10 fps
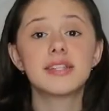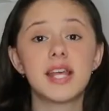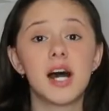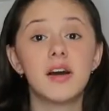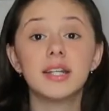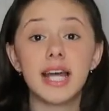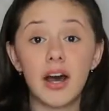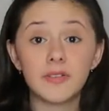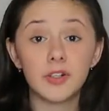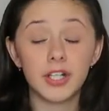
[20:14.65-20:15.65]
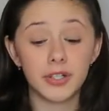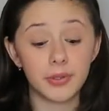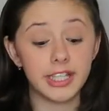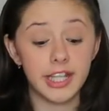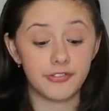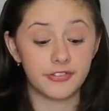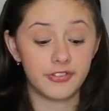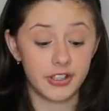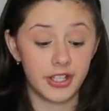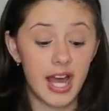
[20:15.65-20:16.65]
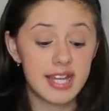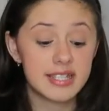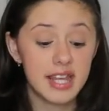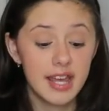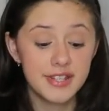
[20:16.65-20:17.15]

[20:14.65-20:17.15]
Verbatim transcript: So now I'm going to read them for you guys.